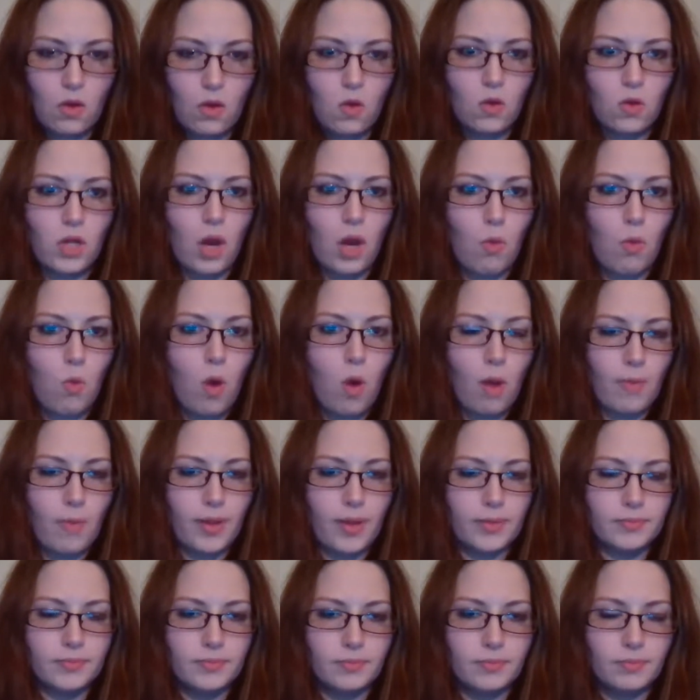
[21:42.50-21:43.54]
killed a
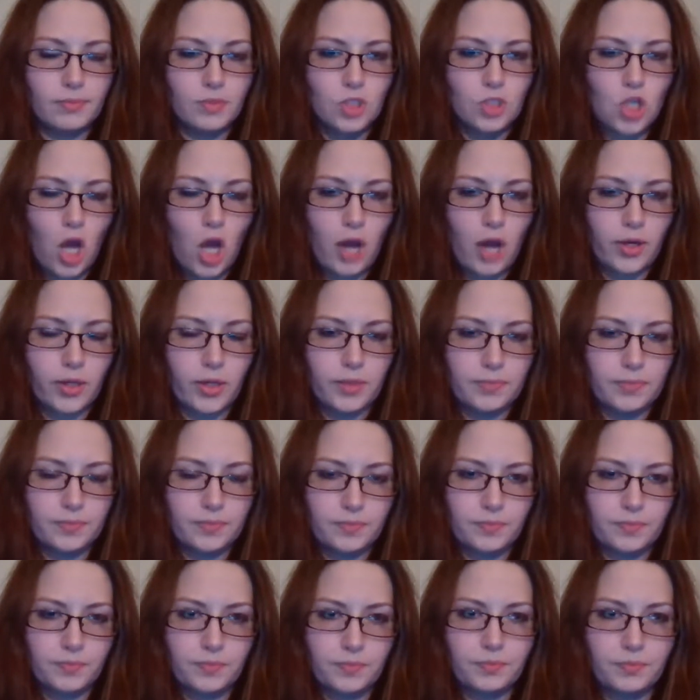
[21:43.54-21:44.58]
woman, shot
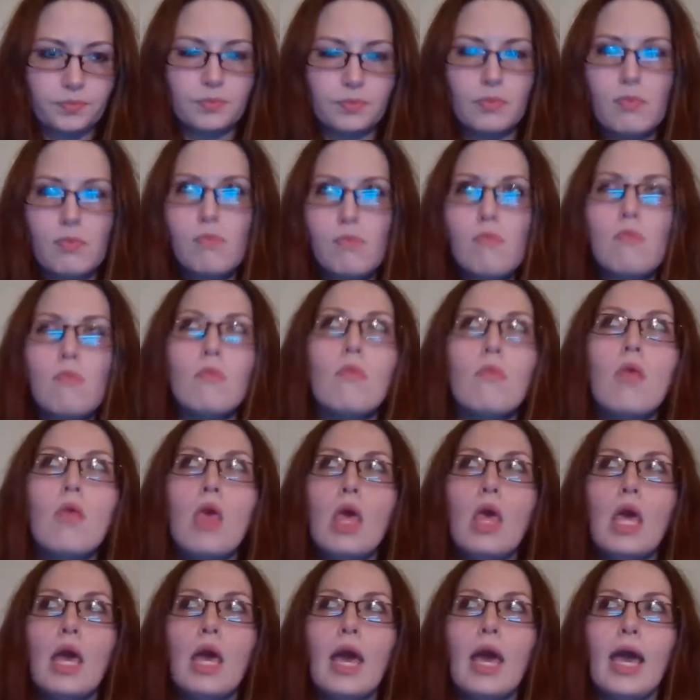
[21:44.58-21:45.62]
her.
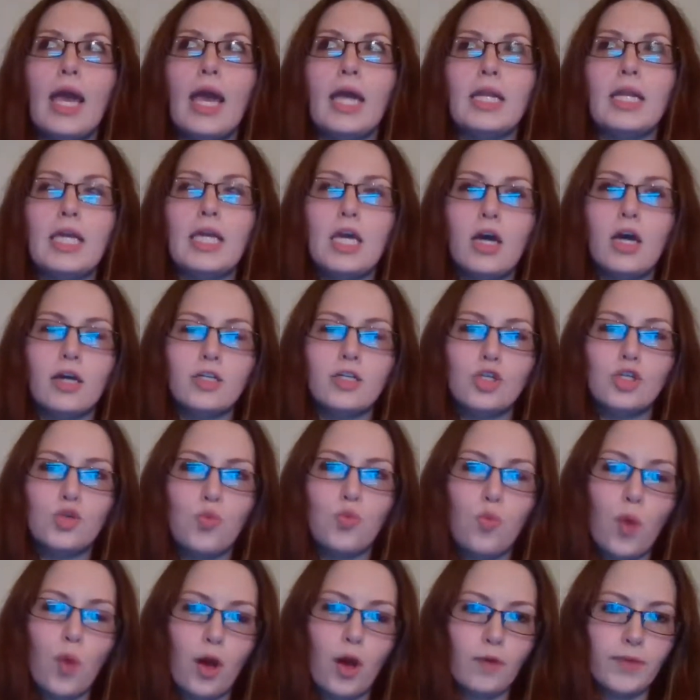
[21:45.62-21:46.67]
And he
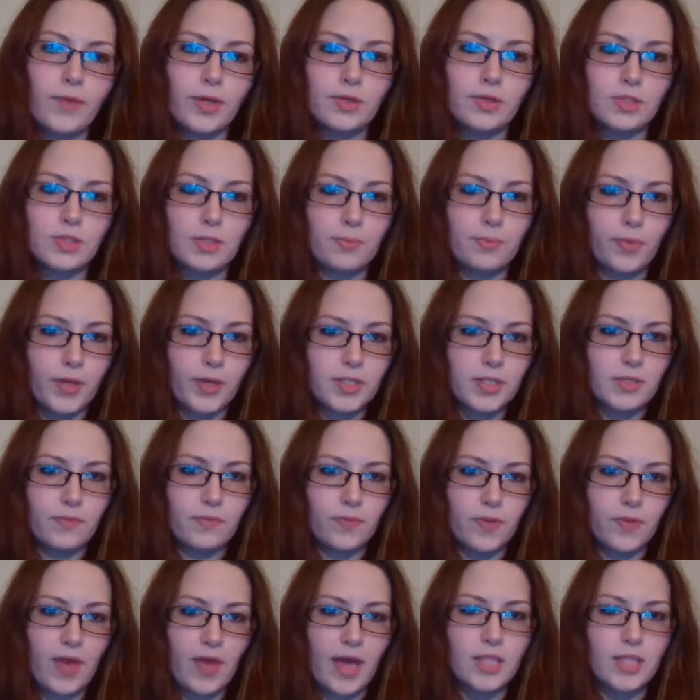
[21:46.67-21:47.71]
got 12 years in
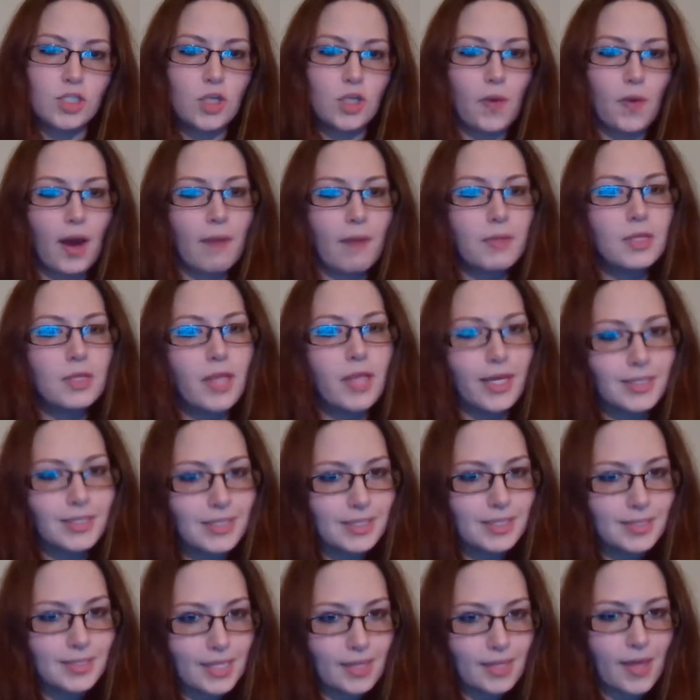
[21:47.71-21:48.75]
prison for that. So I would
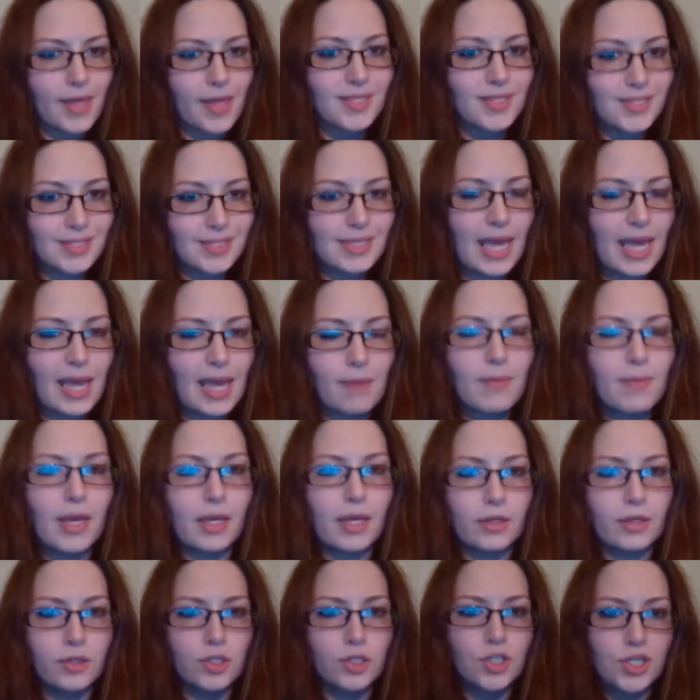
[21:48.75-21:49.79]
like to see that
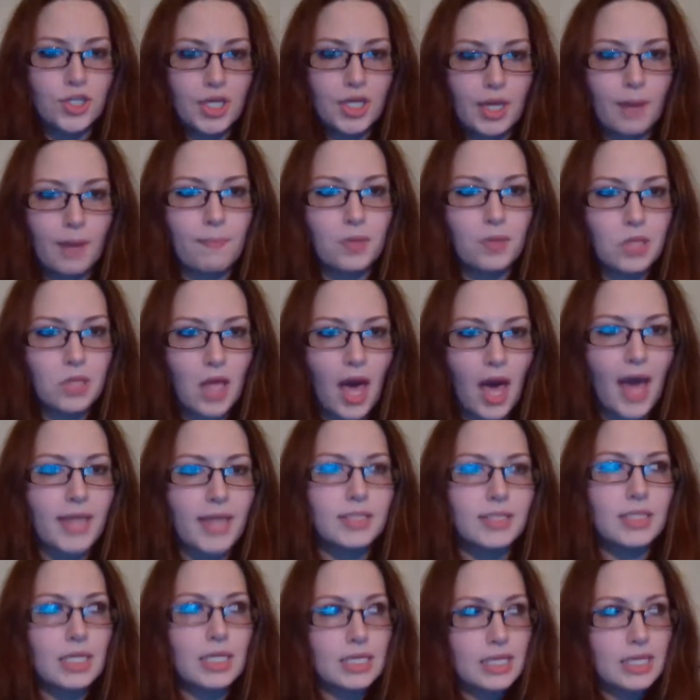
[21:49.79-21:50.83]
same energy
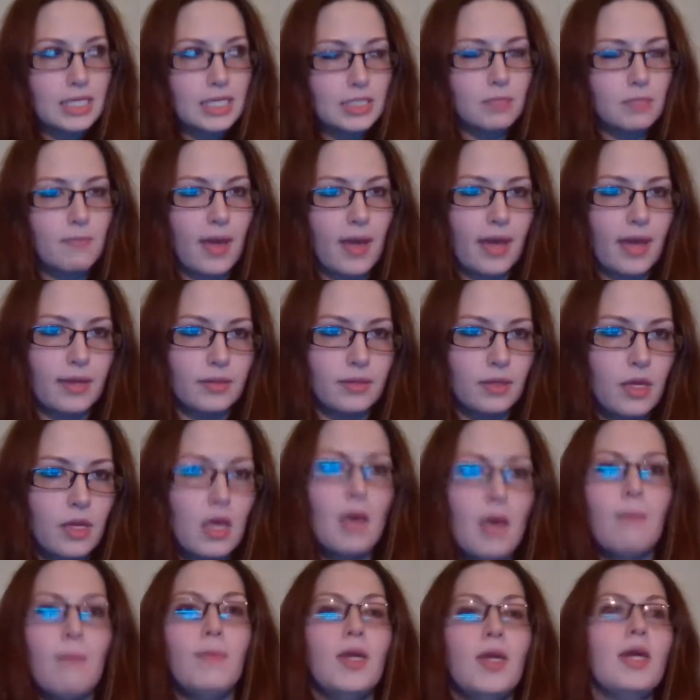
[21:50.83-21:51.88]
applied to this
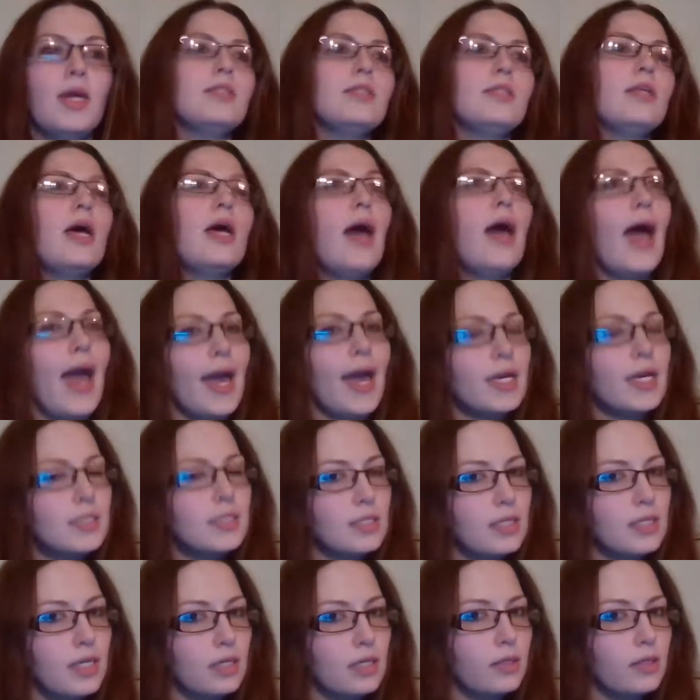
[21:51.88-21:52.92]
man, because
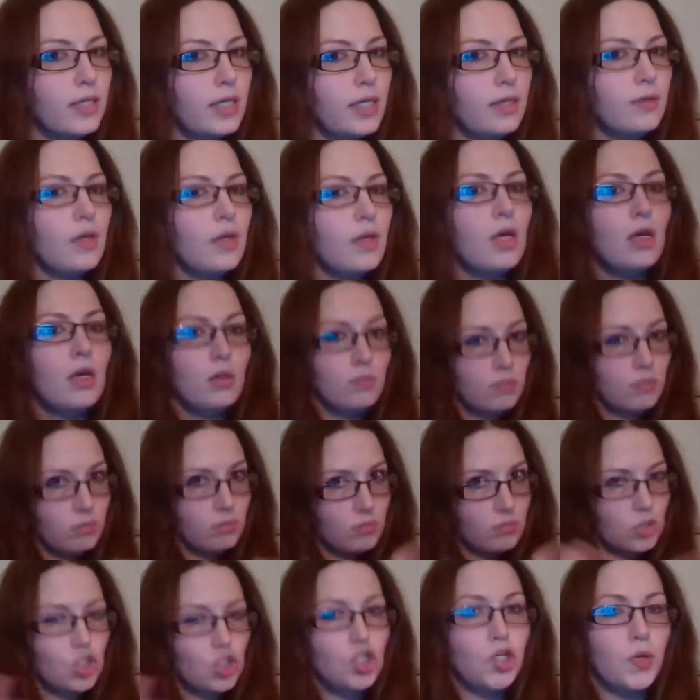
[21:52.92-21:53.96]
accidentally
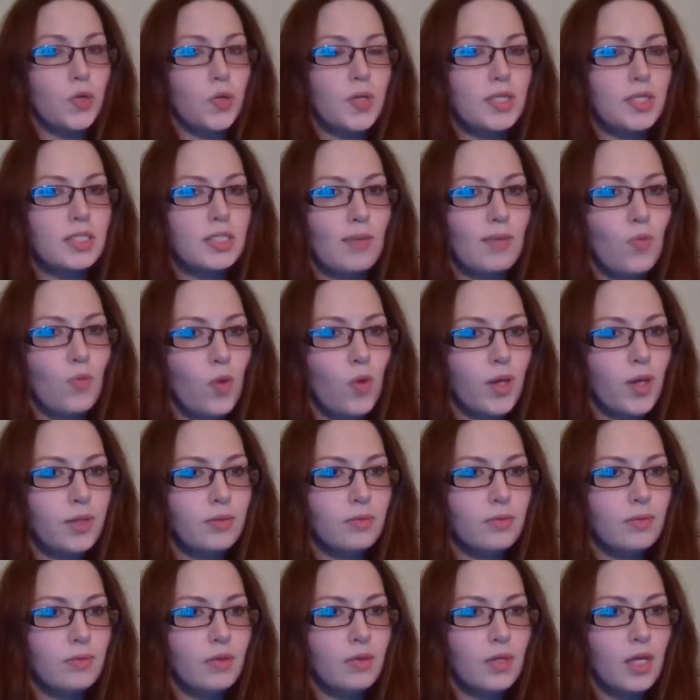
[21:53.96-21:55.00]
shooting
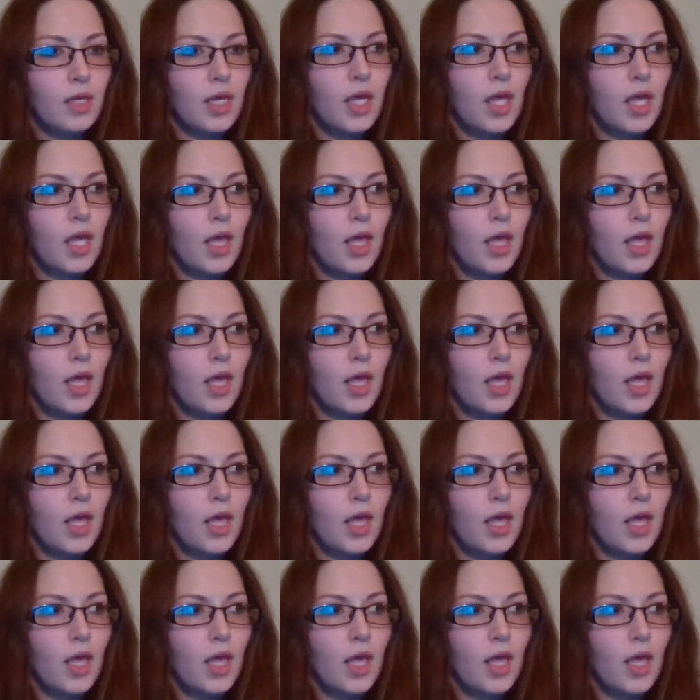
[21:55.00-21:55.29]
someone,